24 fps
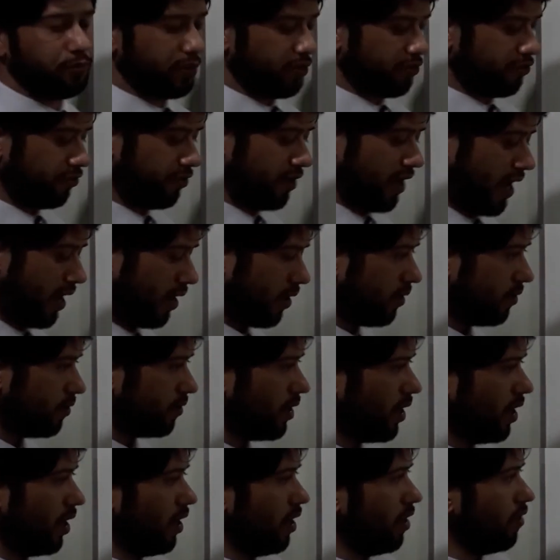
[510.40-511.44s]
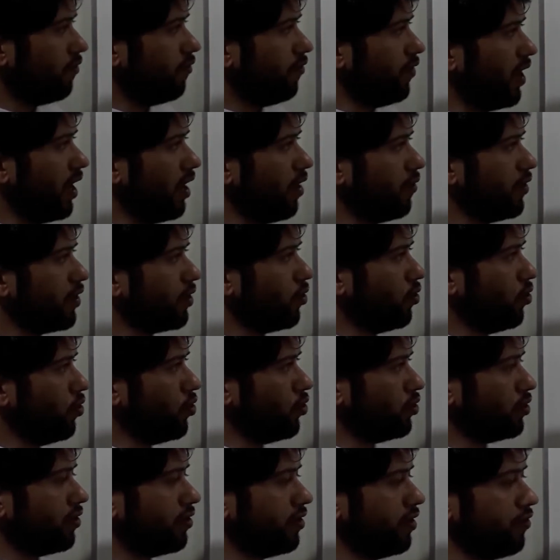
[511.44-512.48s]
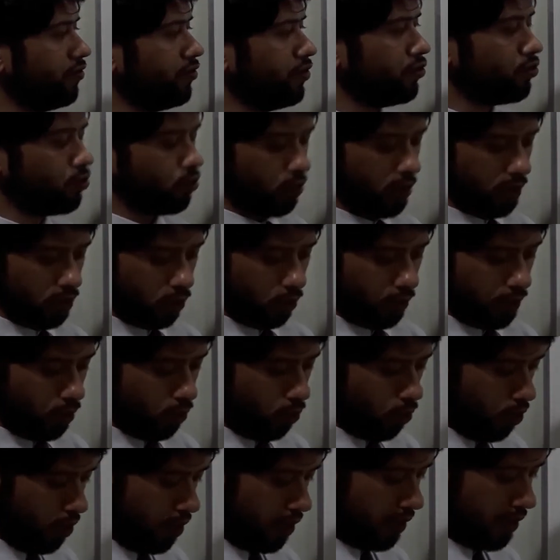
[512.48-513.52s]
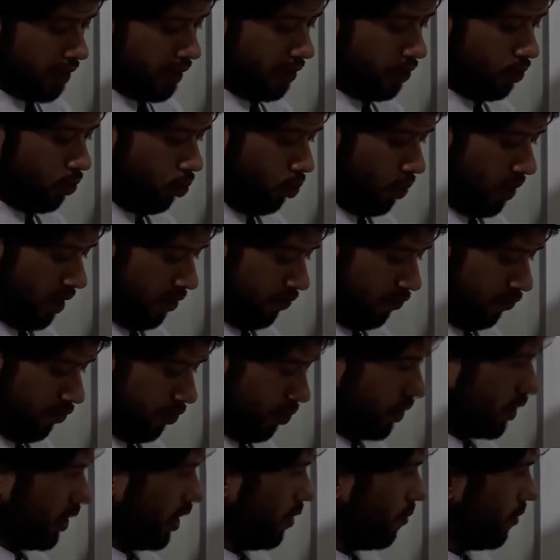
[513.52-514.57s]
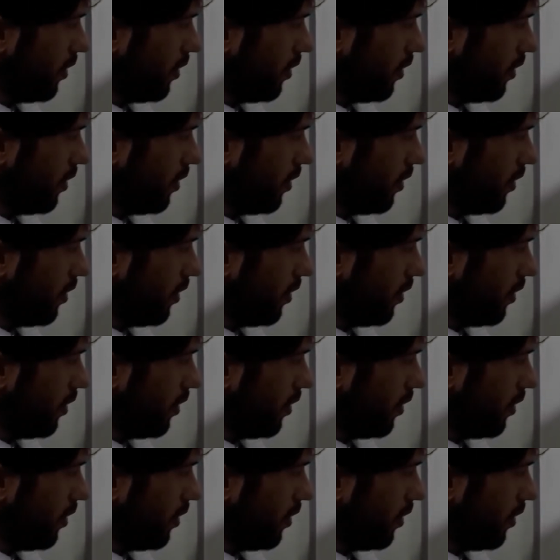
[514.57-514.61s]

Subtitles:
per second. Very good. This is what we're working with. Okay,